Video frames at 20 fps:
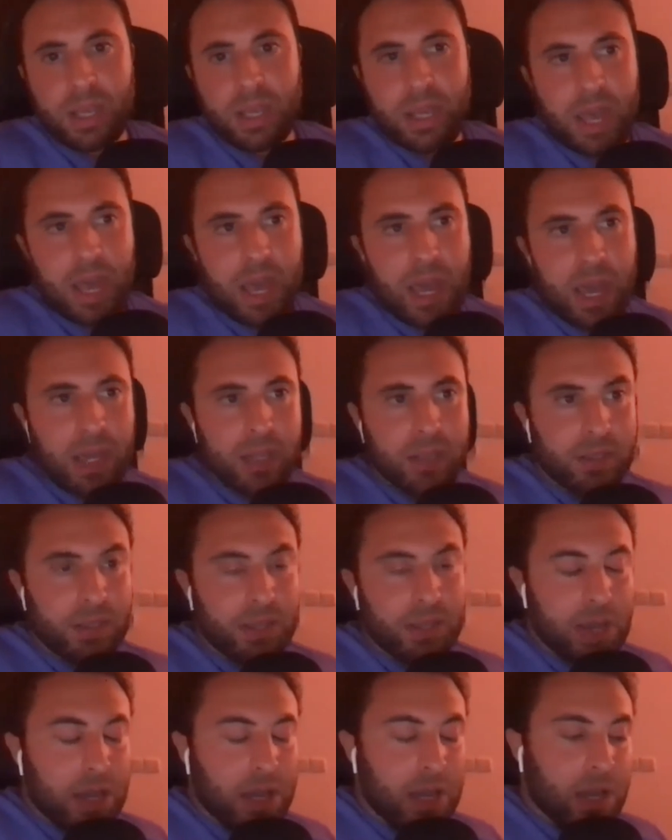And
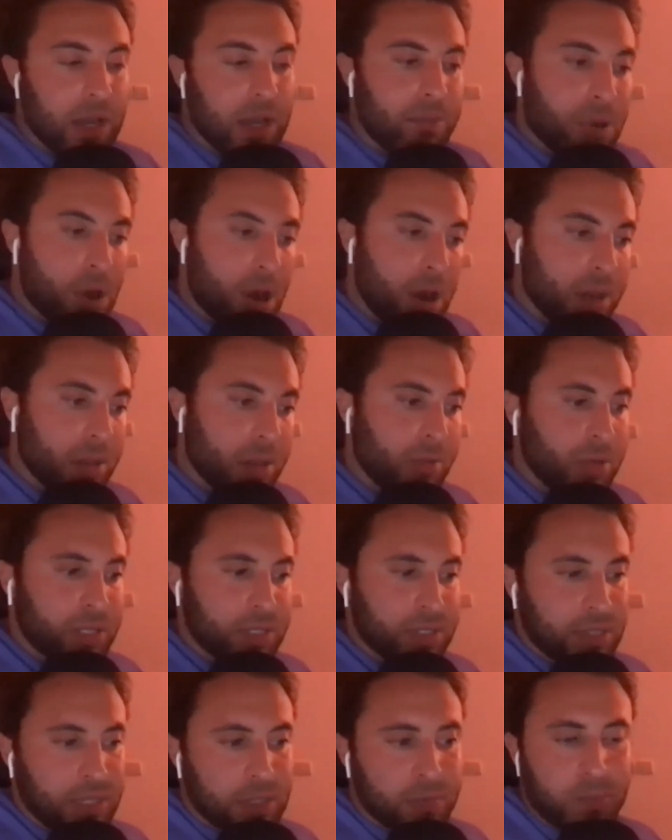part of the
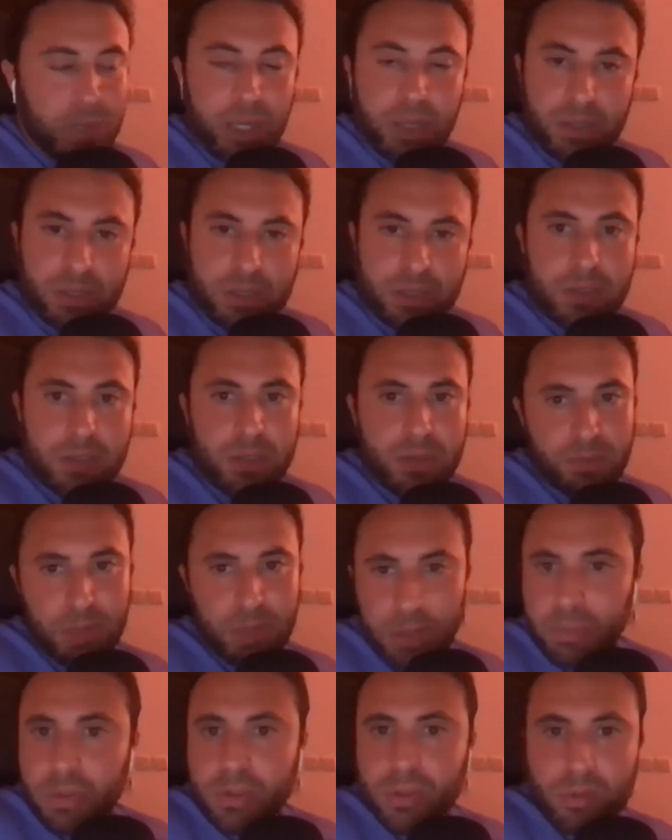reason is because
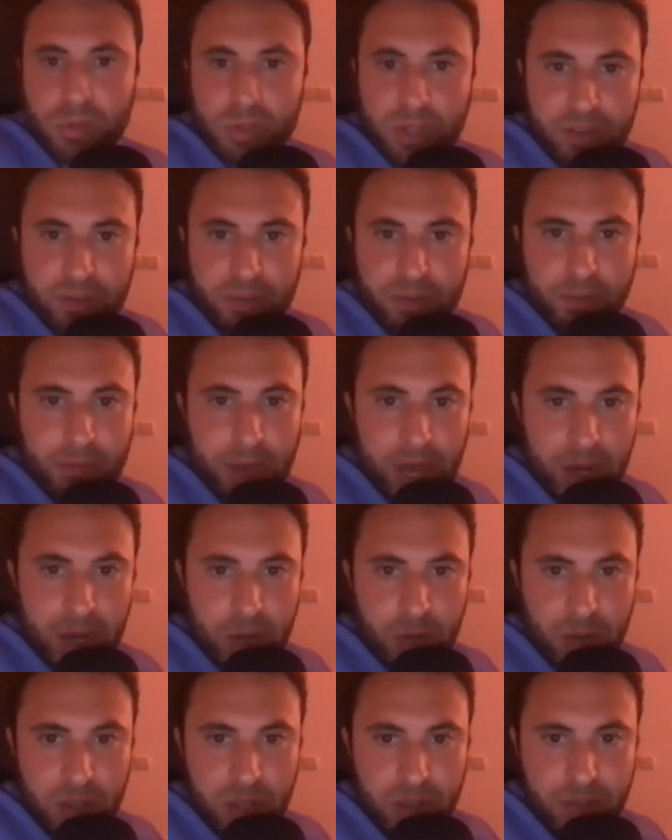people do better
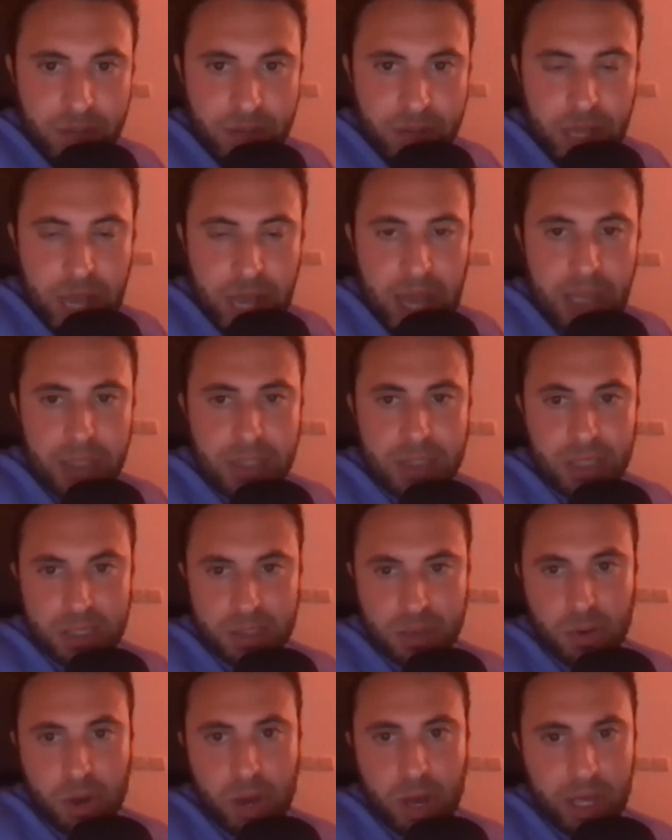with different diets.
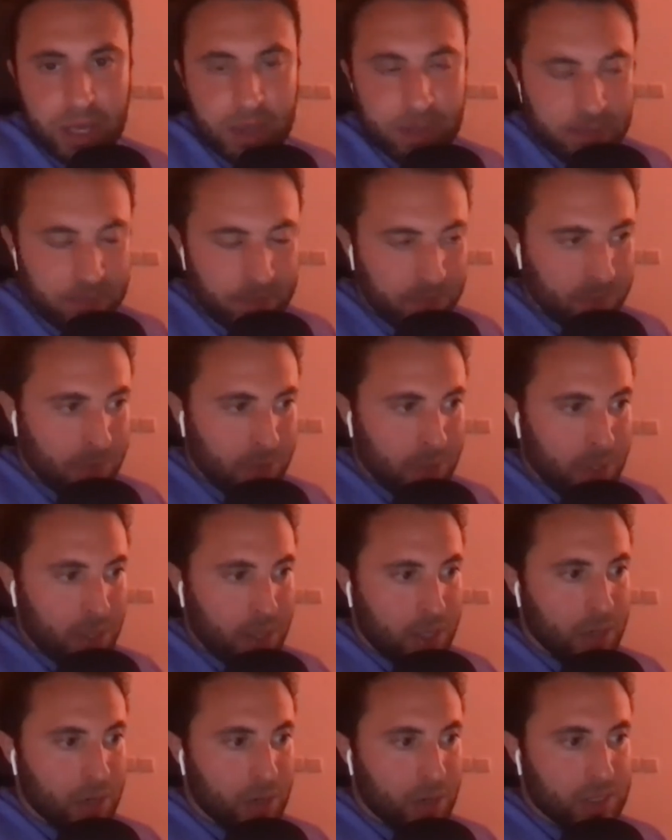That's why,
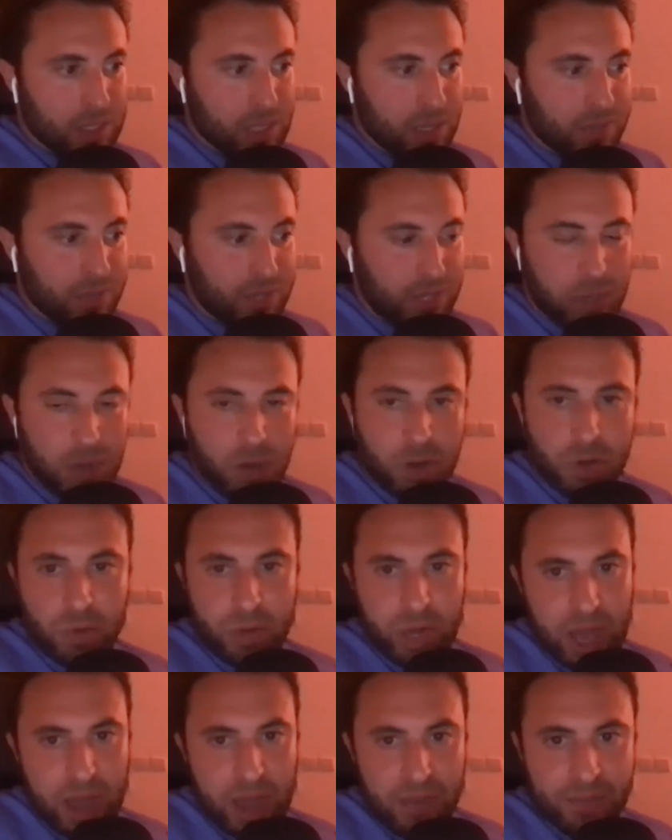on SelfDecode,
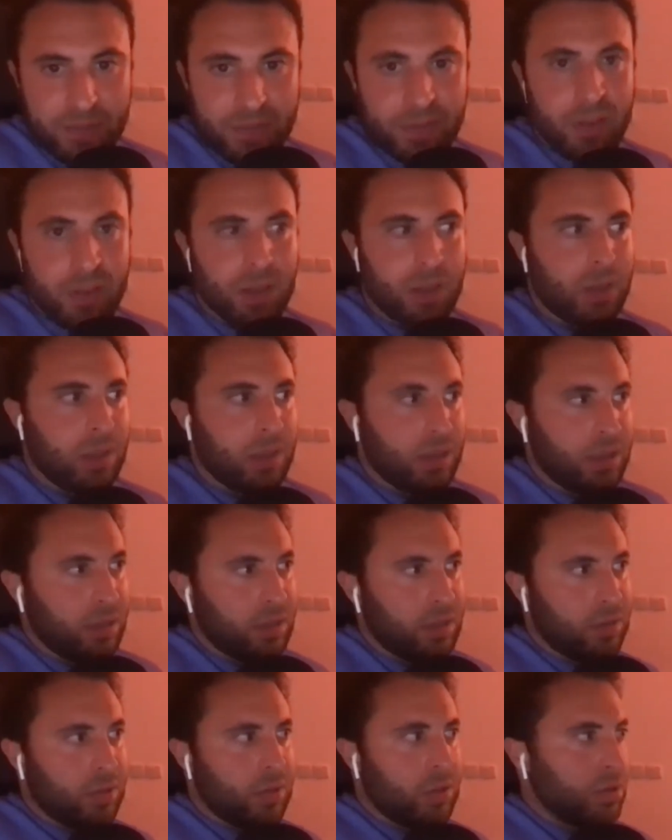we have,
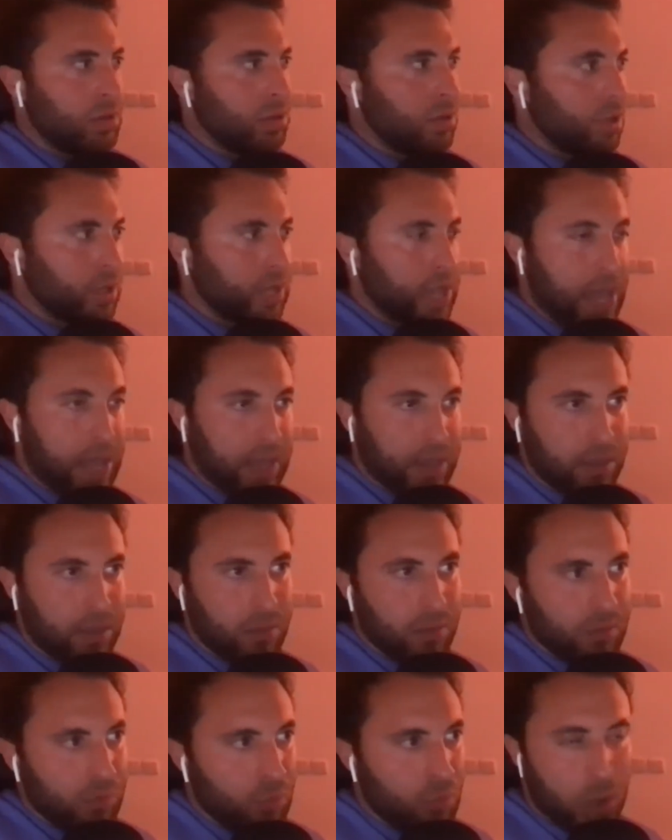you could look at
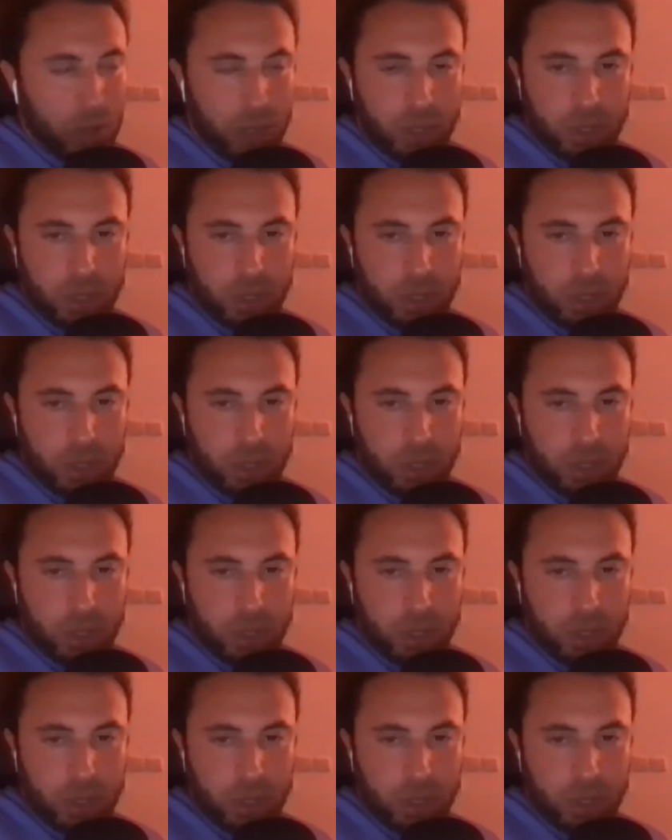what